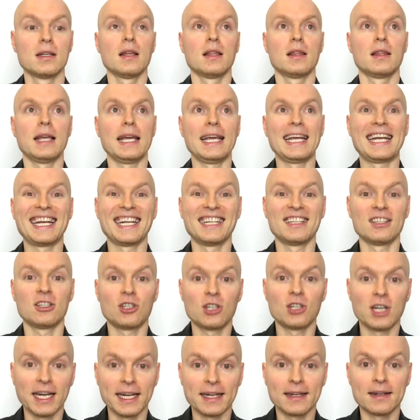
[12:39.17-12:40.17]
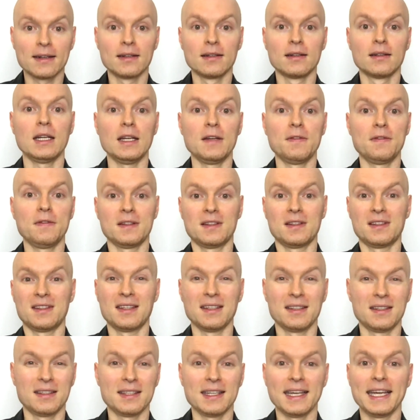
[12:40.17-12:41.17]
They can track if it's the
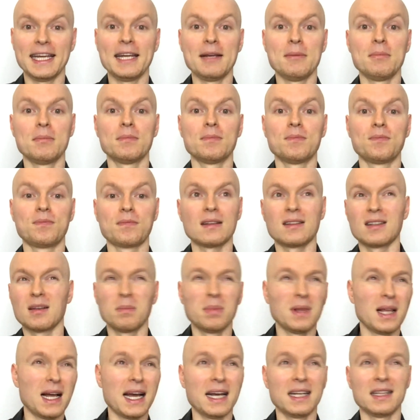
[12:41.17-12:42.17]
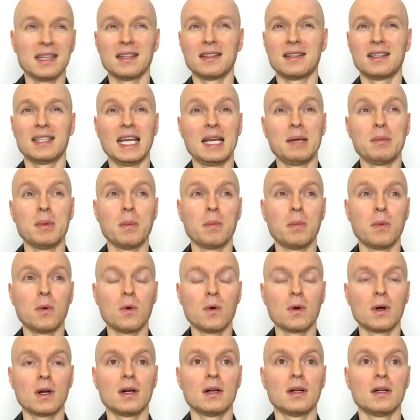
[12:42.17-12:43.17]
same supplier, the same
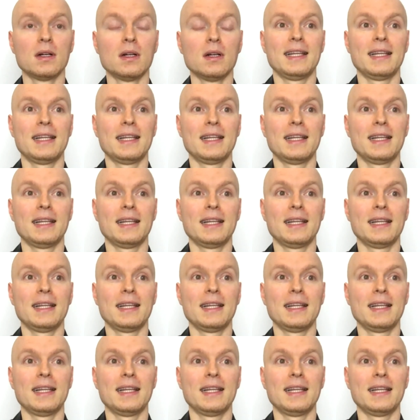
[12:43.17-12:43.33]
importer.